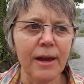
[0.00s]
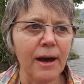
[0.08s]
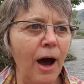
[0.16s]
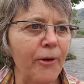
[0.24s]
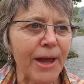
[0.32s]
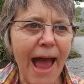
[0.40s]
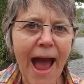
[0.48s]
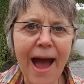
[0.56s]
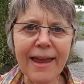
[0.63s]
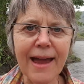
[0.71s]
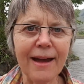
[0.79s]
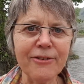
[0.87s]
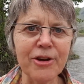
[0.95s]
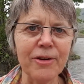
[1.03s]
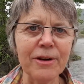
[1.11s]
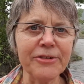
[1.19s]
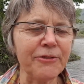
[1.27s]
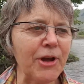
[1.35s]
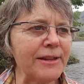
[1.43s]
"Oh yeah, of
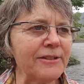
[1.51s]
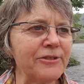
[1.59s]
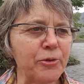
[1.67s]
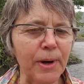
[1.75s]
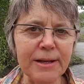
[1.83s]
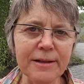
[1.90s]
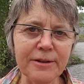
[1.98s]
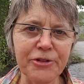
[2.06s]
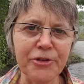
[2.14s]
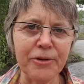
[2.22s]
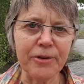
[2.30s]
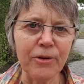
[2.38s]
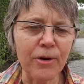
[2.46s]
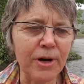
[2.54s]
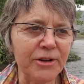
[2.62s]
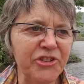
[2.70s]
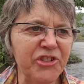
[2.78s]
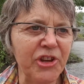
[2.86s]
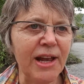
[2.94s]
course. I've got this great little short
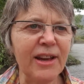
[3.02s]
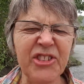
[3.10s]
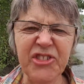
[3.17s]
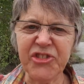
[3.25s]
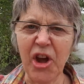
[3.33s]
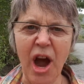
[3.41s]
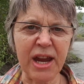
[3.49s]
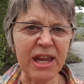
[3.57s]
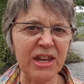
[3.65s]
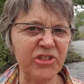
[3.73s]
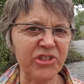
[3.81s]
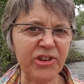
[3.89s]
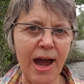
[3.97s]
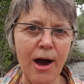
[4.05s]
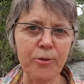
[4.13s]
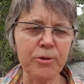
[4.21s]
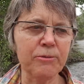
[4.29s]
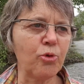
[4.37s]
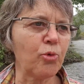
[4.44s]
horse, stocky,
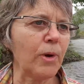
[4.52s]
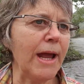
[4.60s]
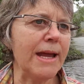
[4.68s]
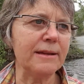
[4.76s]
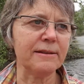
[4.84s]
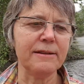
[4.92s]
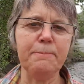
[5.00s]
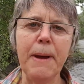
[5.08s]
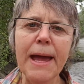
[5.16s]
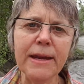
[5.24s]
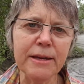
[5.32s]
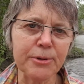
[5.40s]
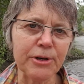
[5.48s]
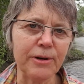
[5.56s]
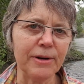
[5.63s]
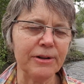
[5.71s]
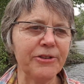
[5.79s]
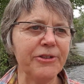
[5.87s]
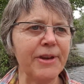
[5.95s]
stout, great, dependable
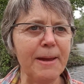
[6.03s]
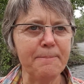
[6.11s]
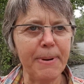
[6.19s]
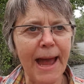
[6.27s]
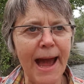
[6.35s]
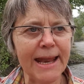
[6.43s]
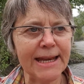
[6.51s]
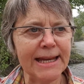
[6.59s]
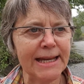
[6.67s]
horse named Pat."